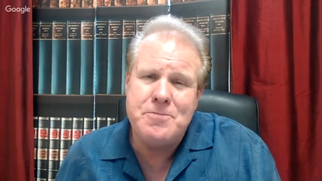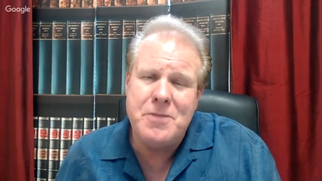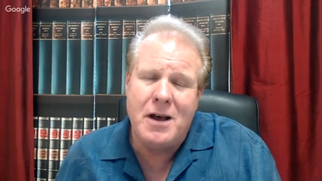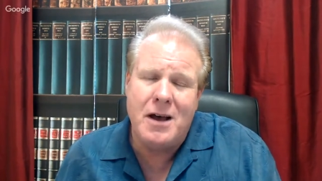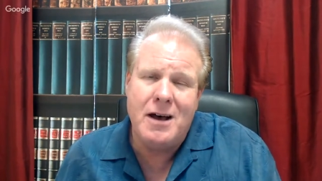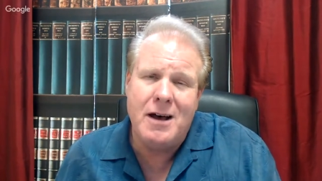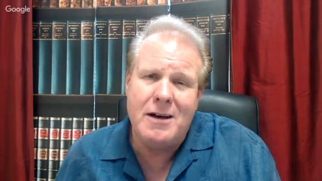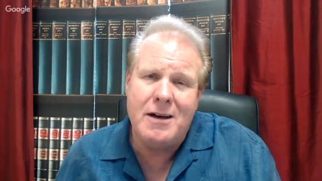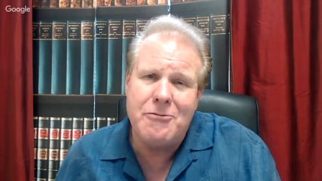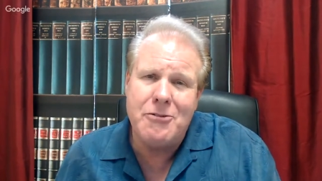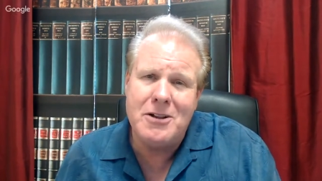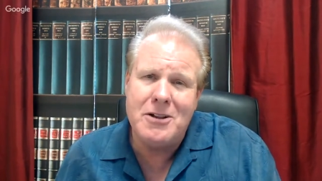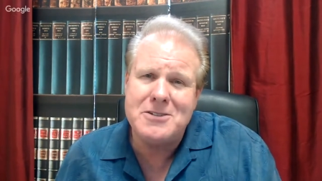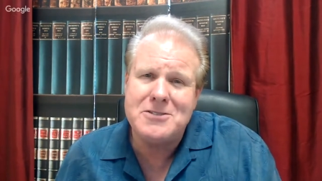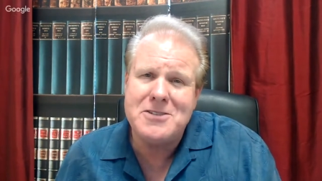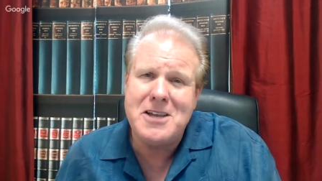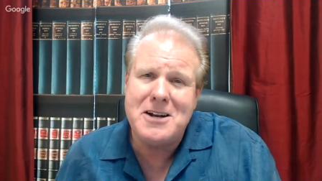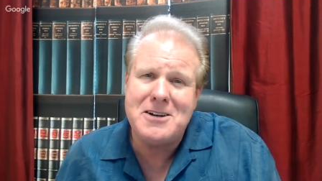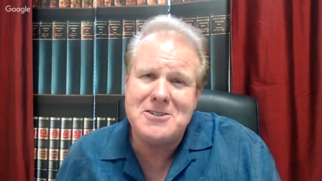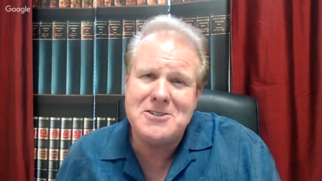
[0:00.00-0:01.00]
uh, real
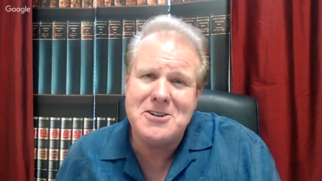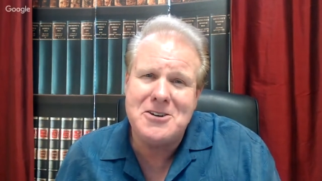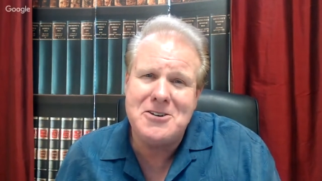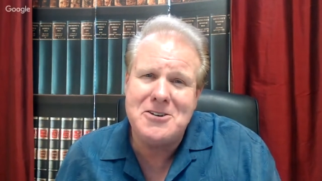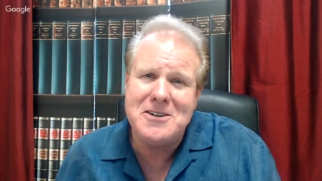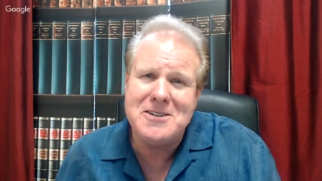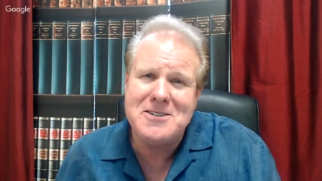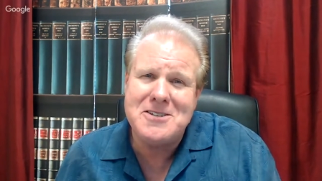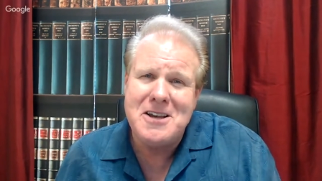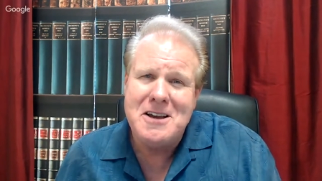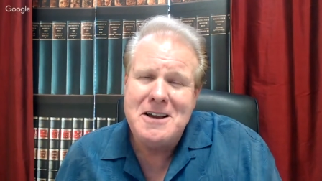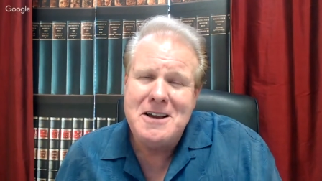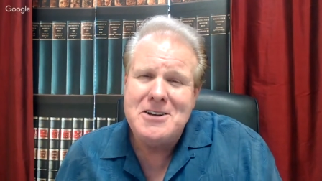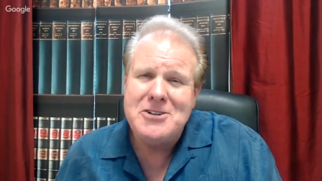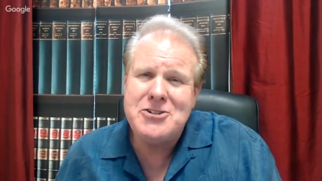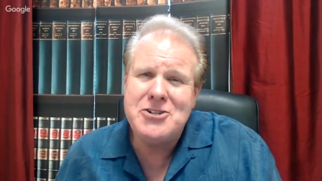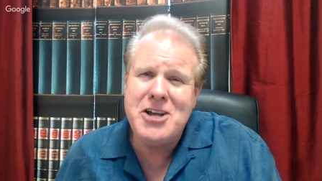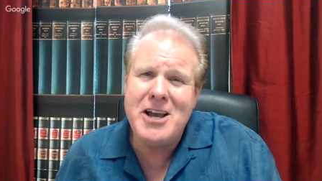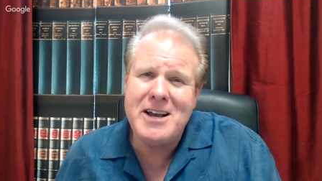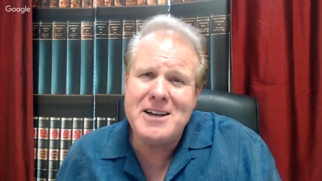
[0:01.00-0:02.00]
estate attorney's
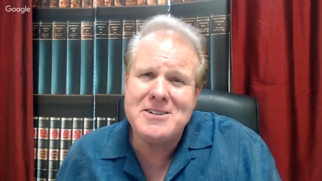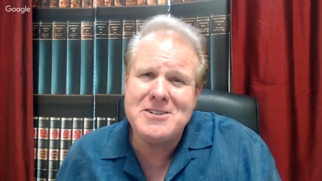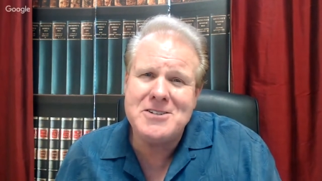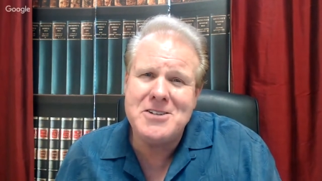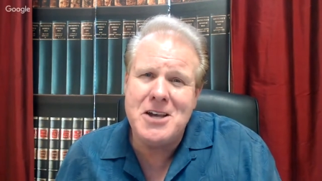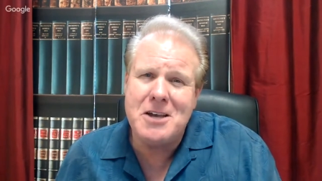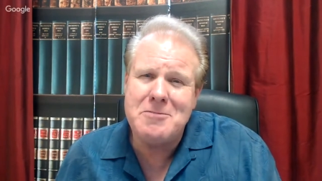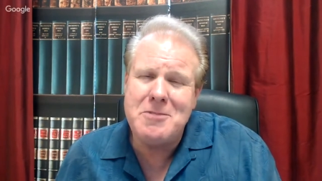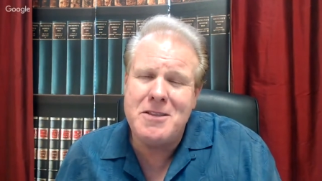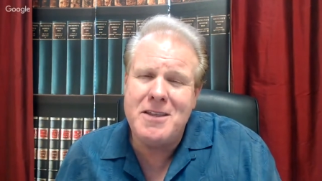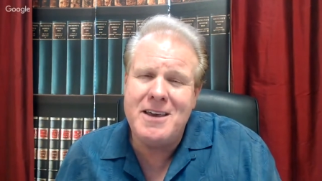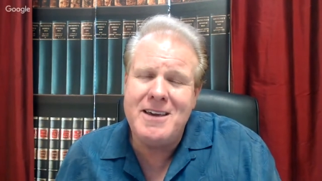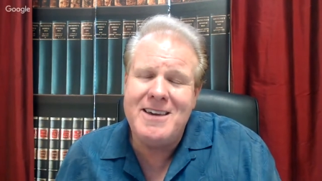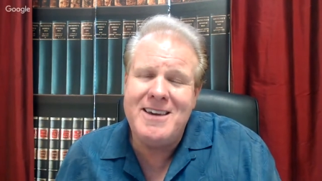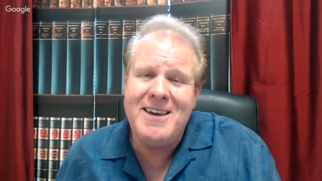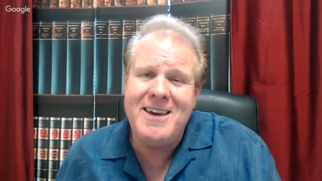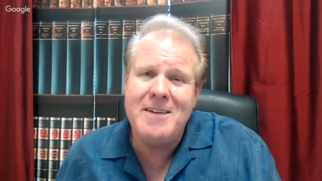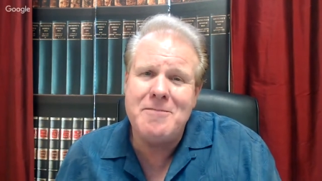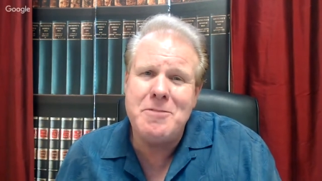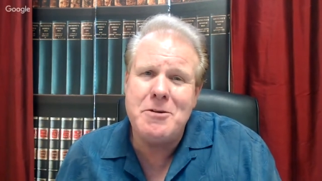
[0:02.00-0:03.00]
check stub that they
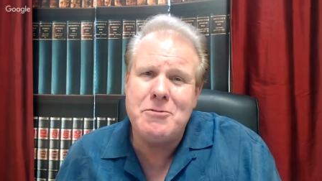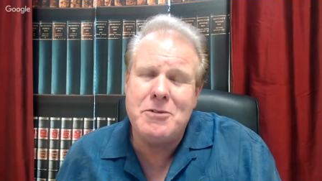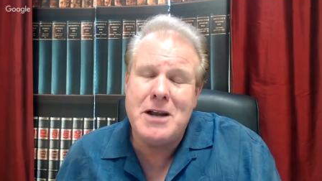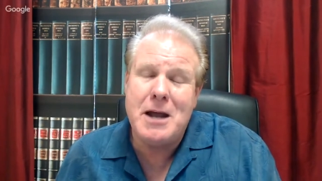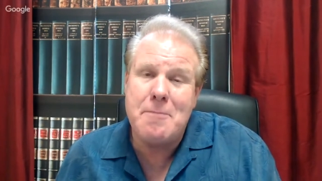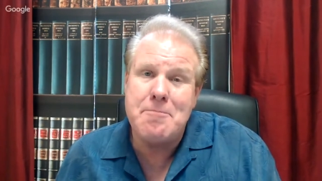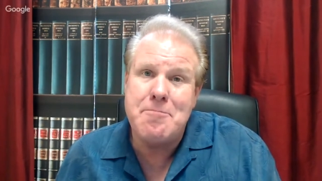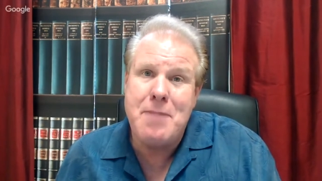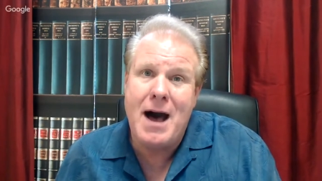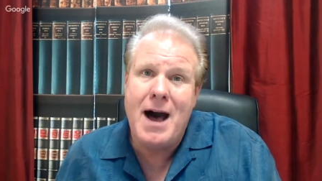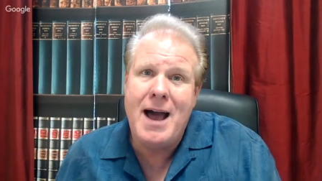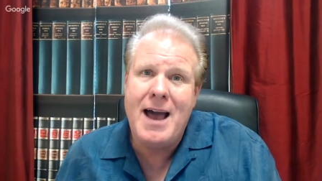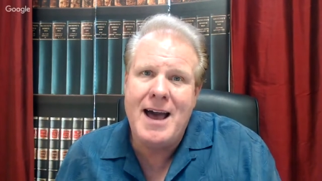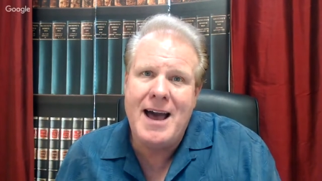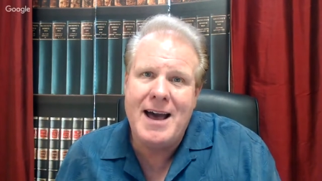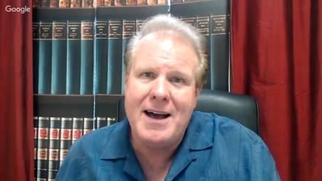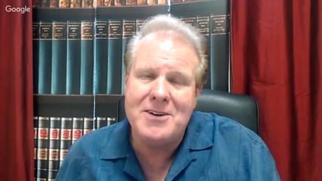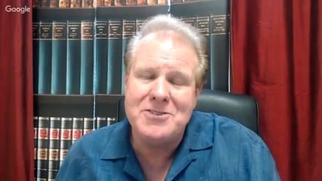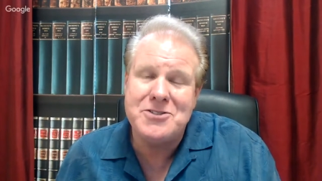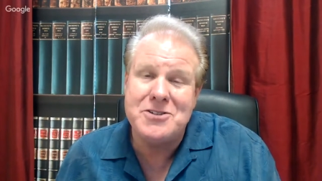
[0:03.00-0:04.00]
give me when I buy a
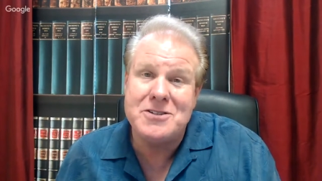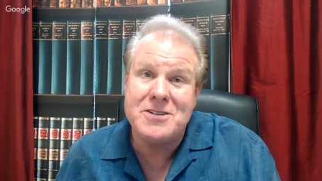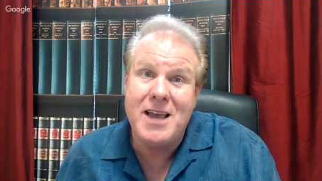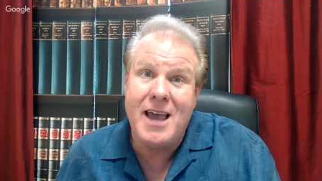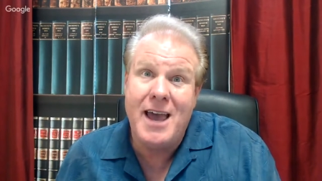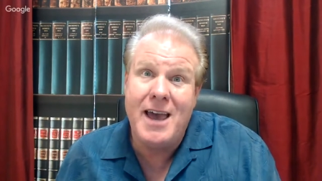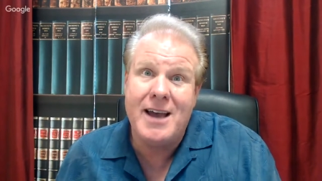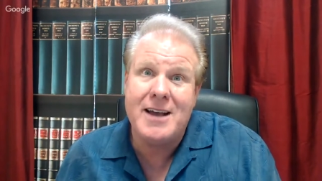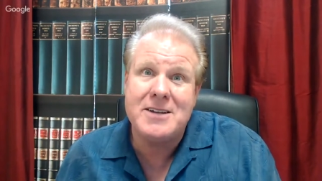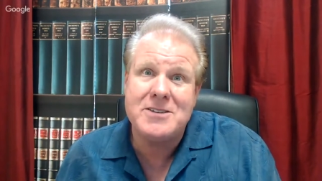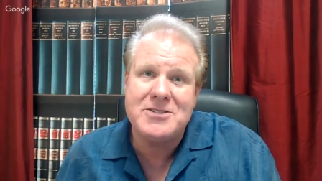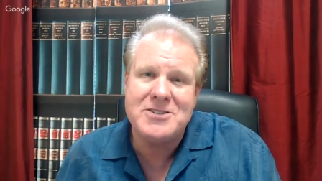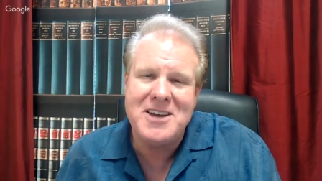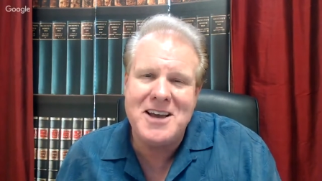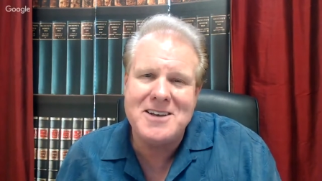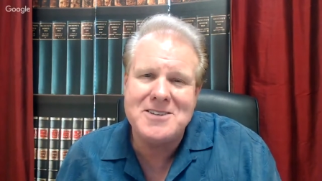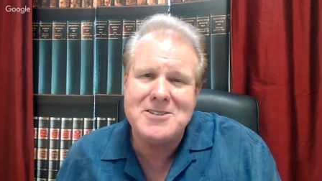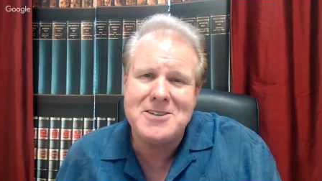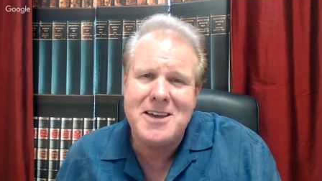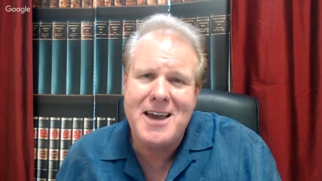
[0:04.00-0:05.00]
house is
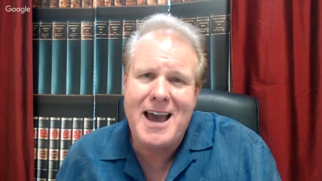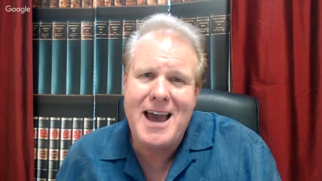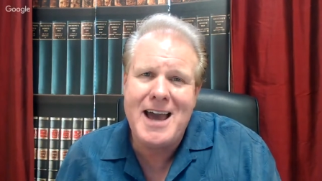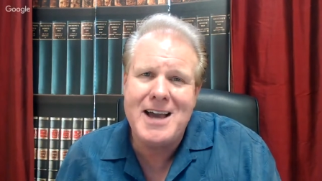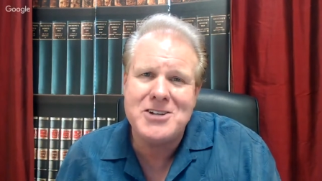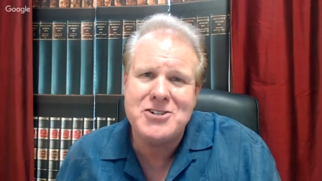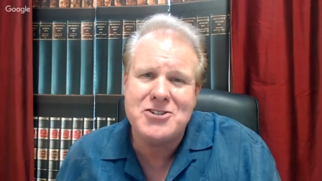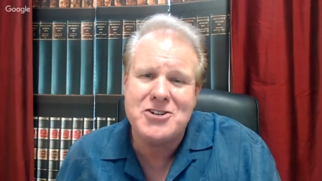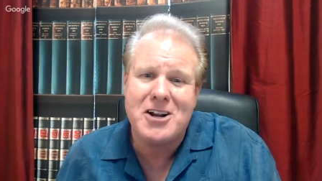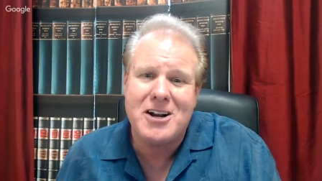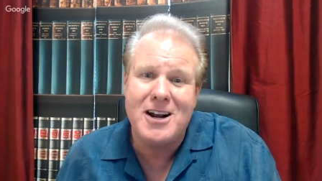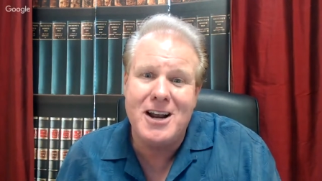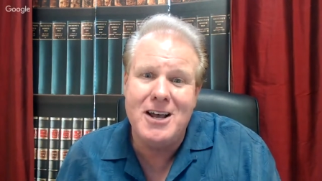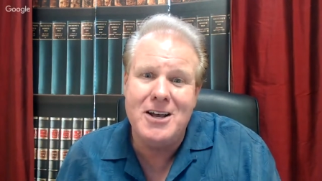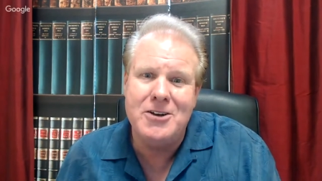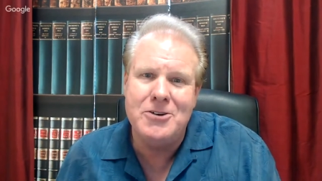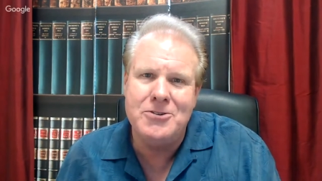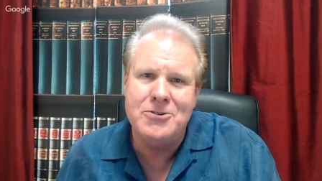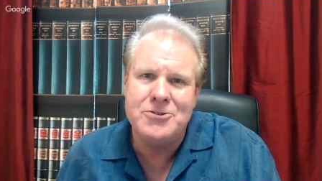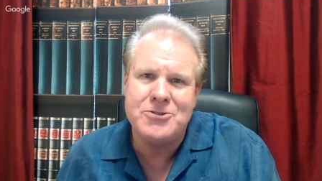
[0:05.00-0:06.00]
excess cash to
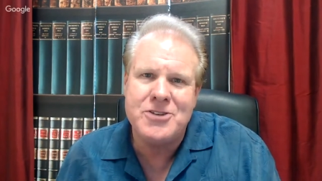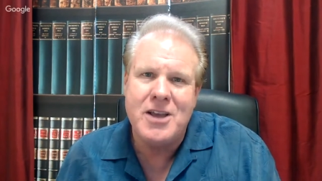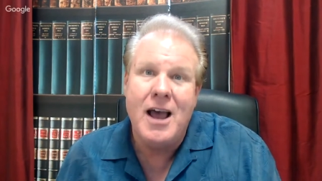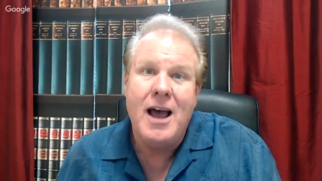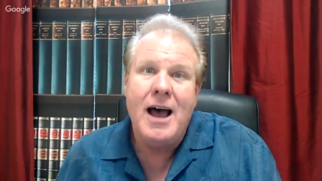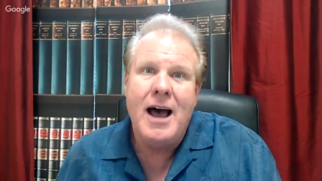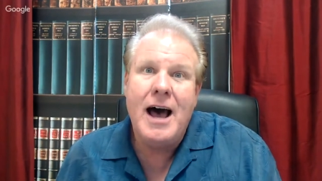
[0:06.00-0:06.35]
close.